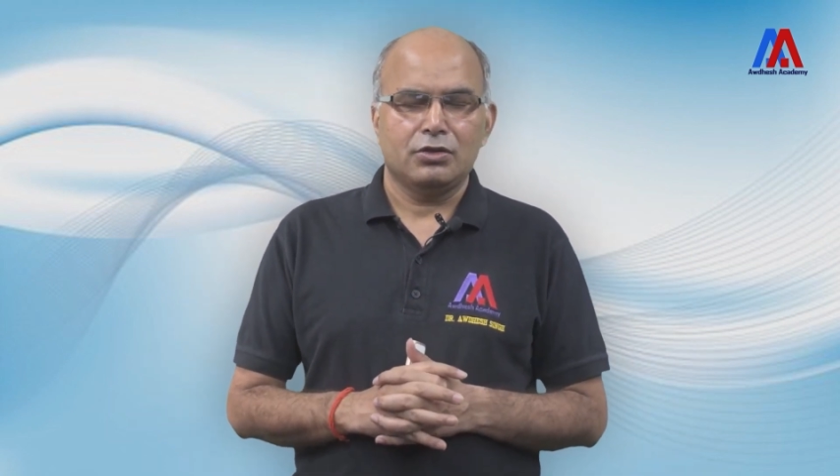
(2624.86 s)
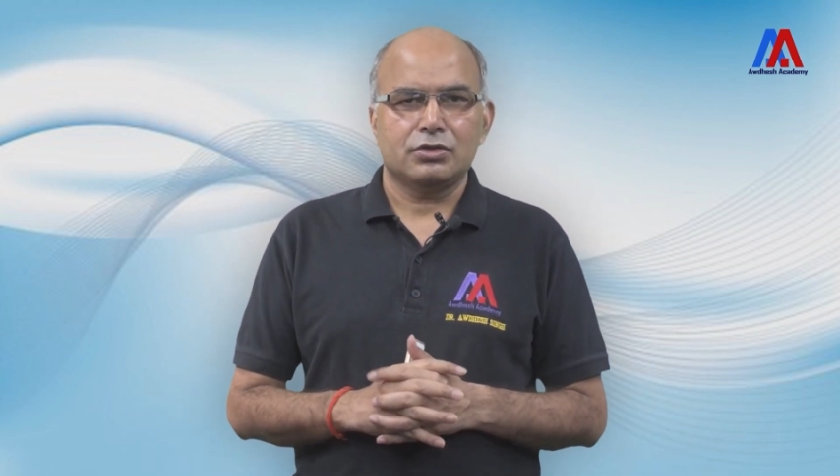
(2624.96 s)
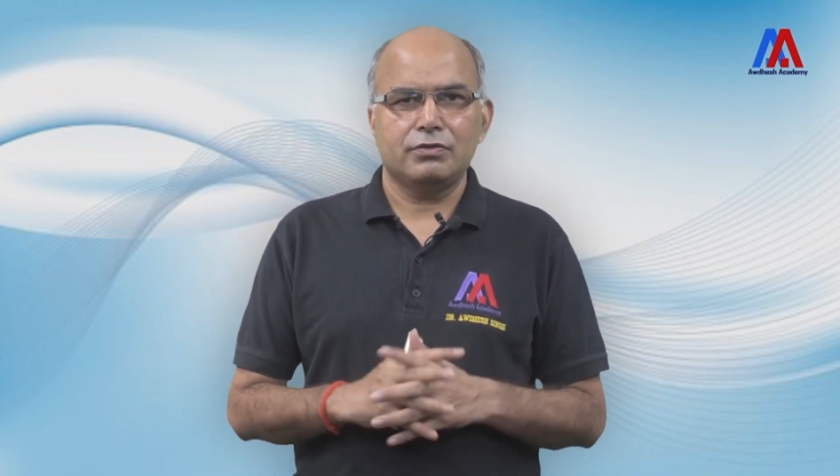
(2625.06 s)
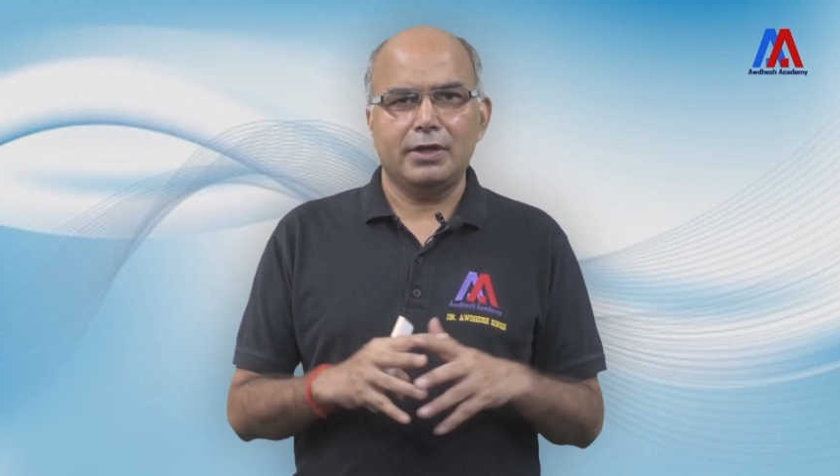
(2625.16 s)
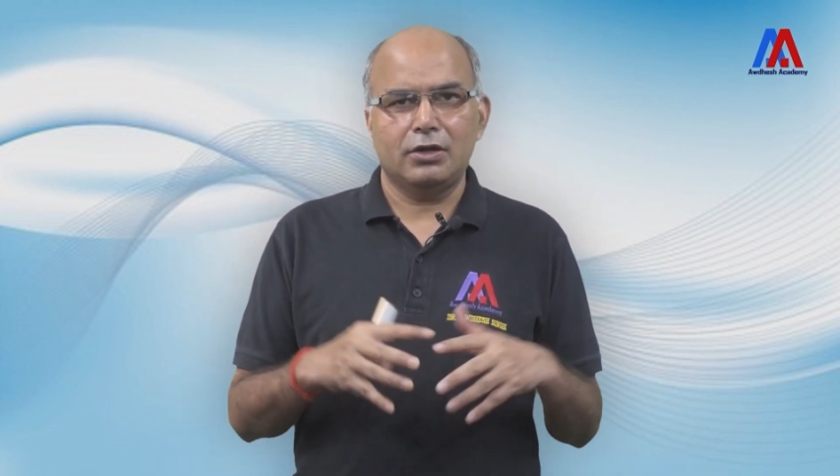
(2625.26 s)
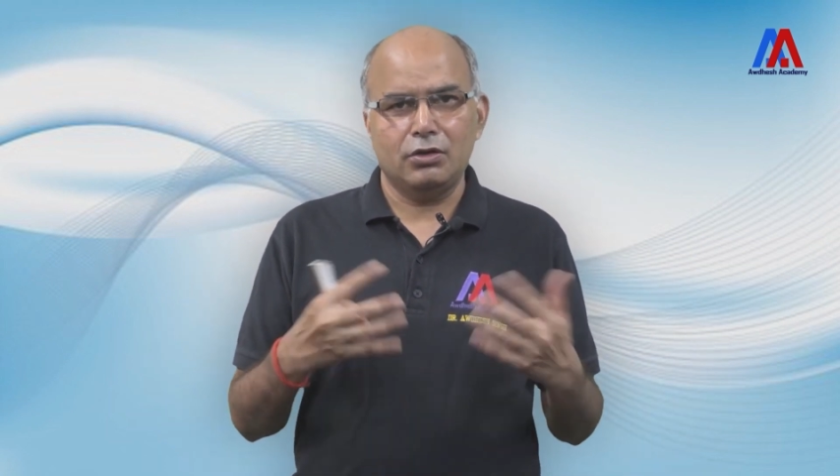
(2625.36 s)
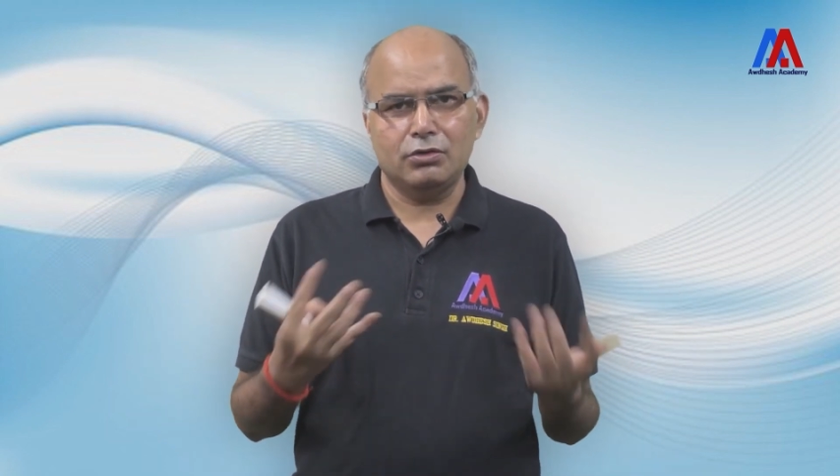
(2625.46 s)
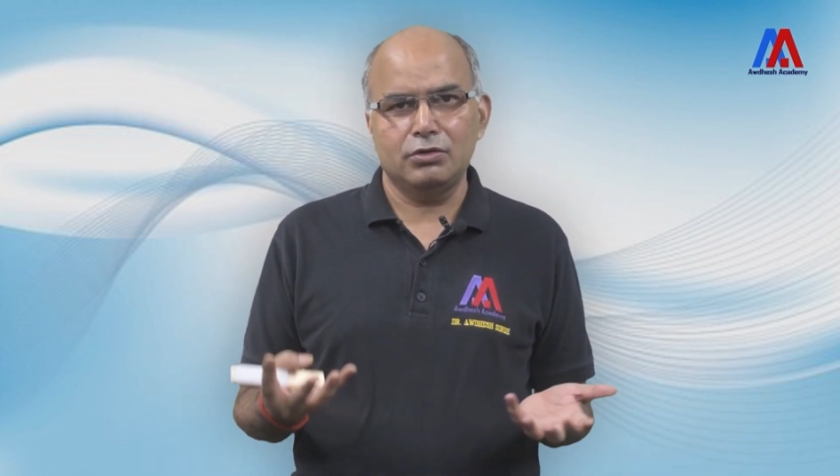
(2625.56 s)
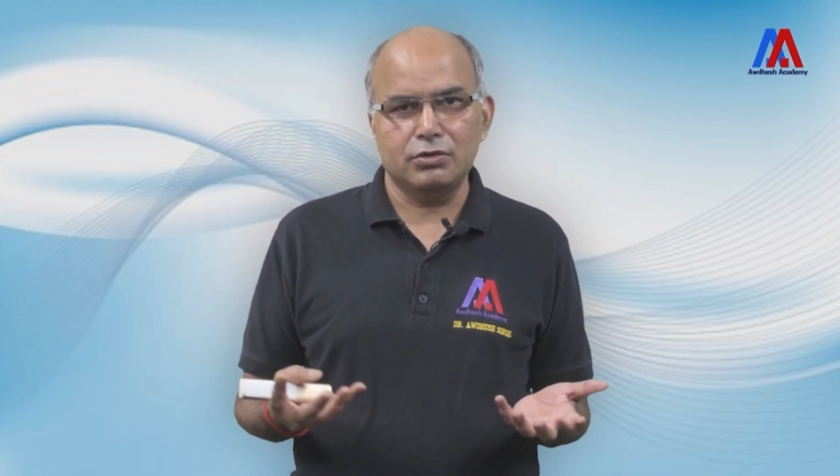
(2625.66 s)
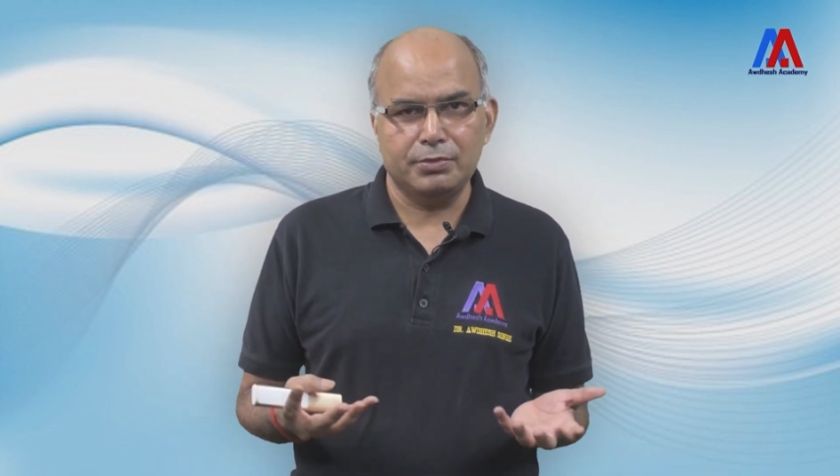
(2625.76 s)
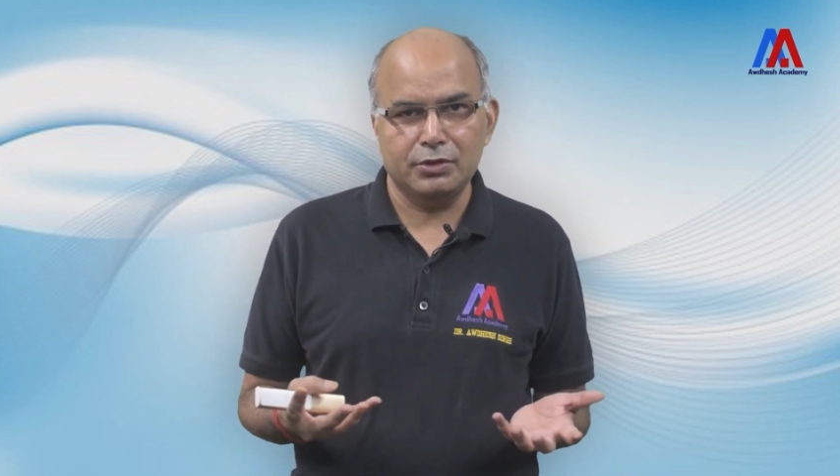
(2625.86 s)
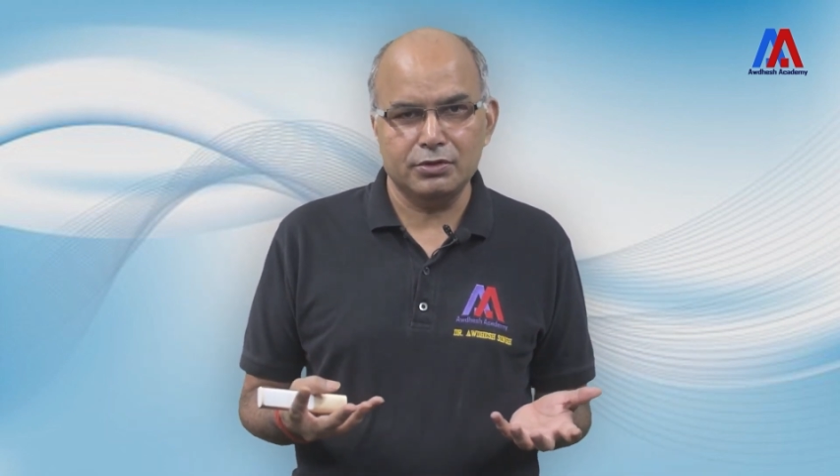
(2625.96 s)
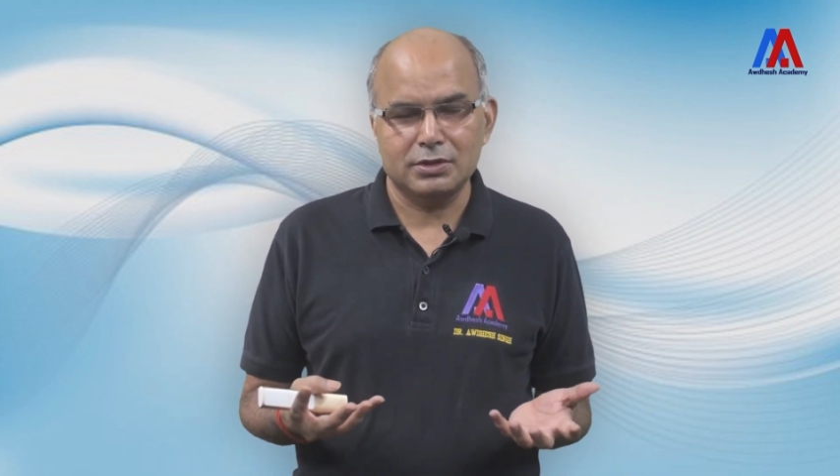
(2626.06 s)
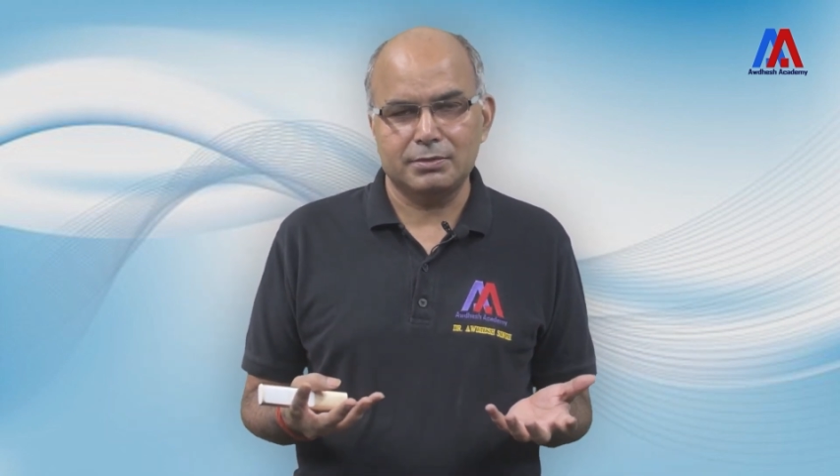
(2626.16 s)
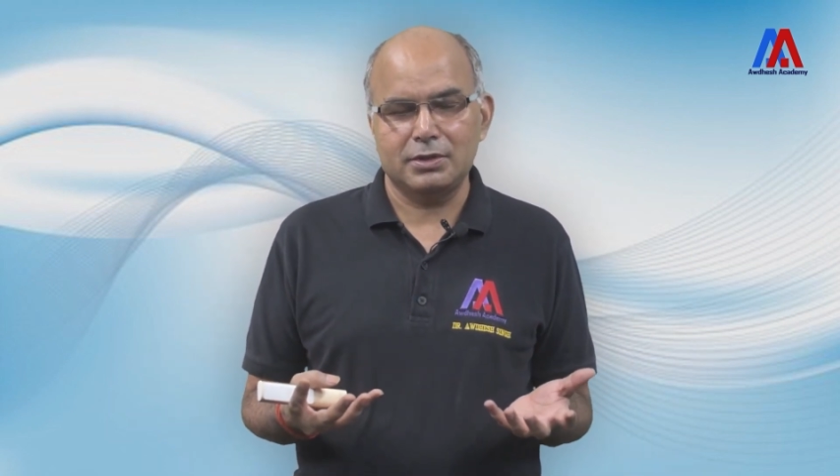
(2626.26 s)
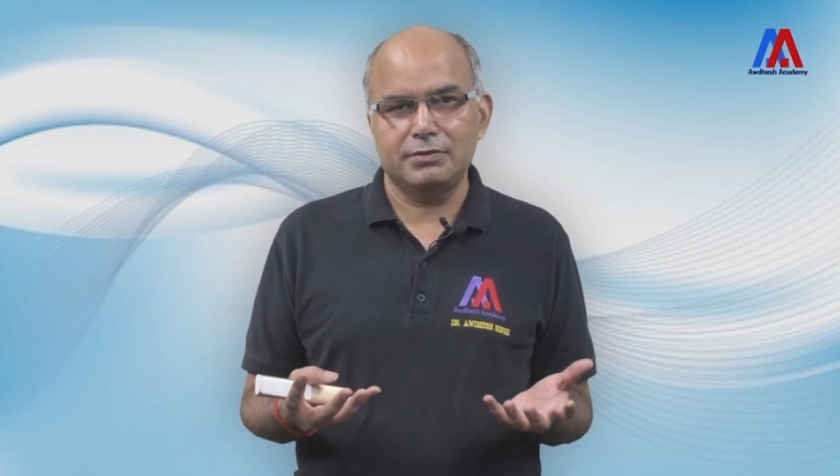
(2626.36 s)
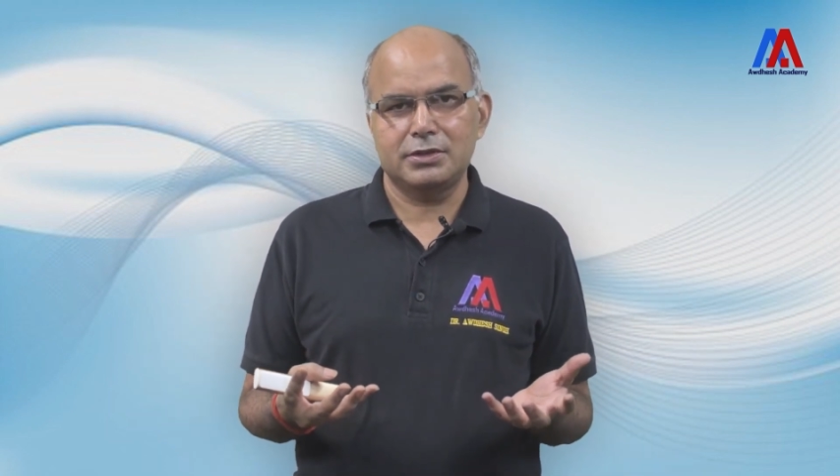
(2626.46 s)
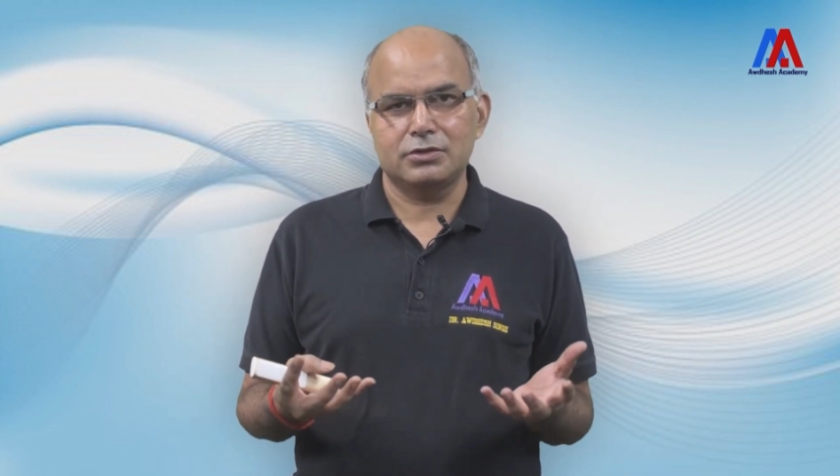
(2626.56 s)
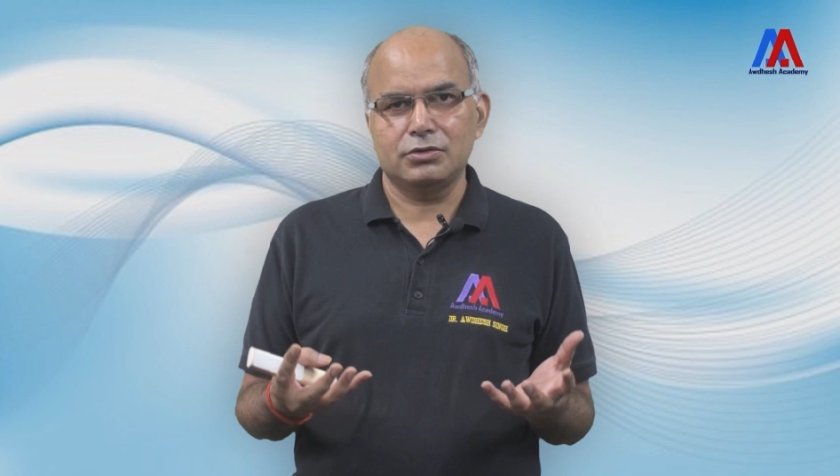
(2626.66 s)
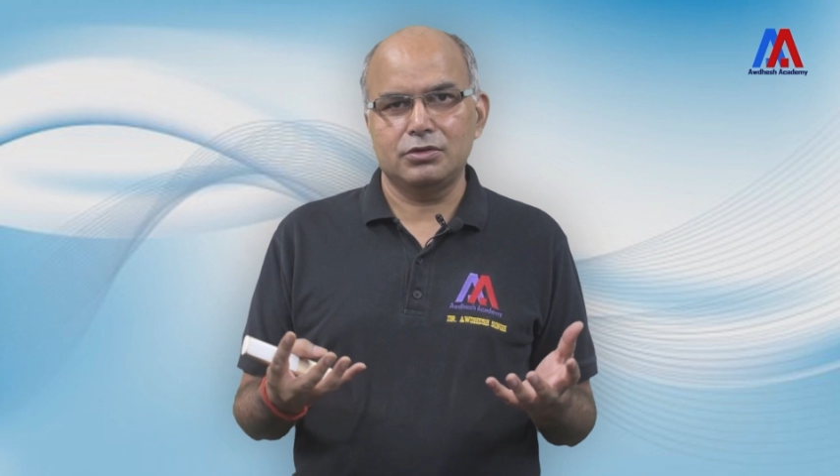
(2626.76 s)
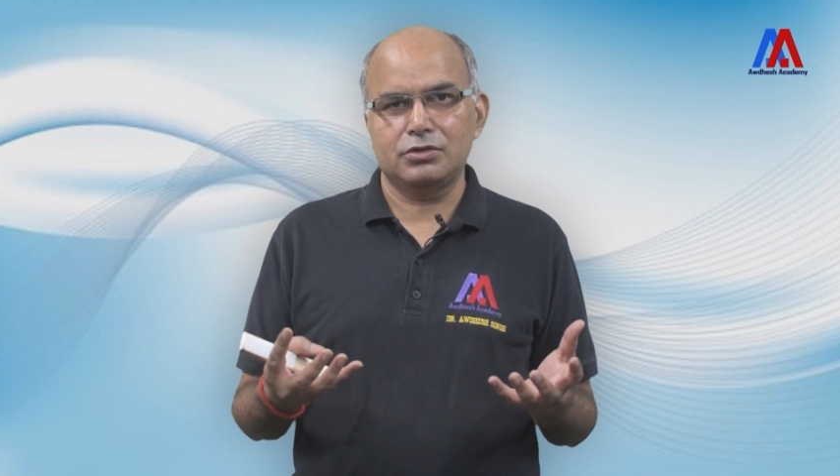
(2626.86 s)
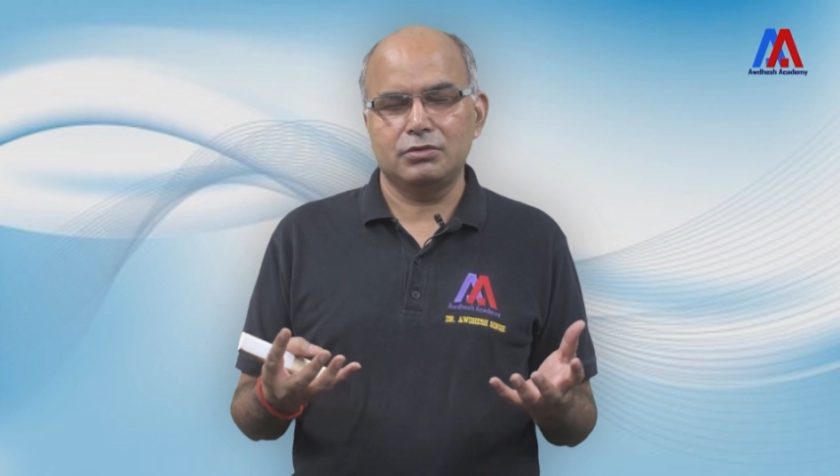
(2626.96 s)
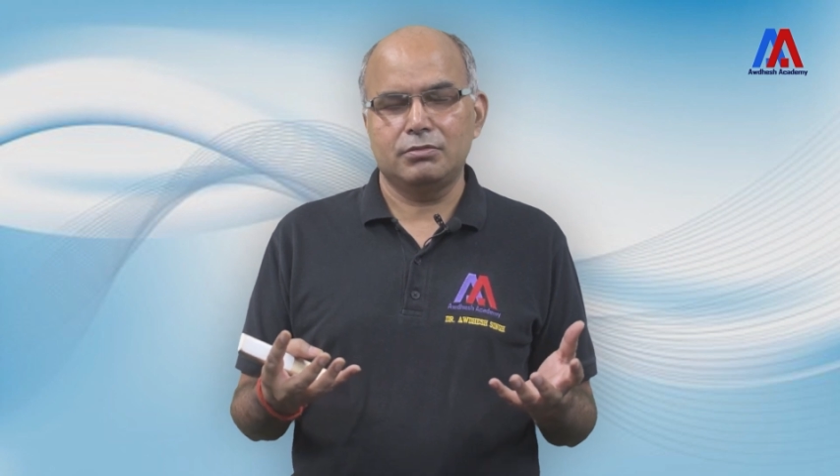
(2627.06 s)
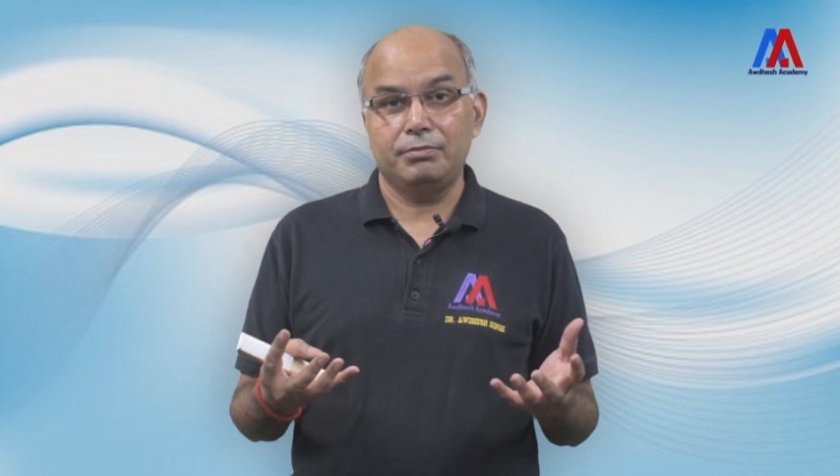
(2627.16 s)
So we are not going to produce something which is going to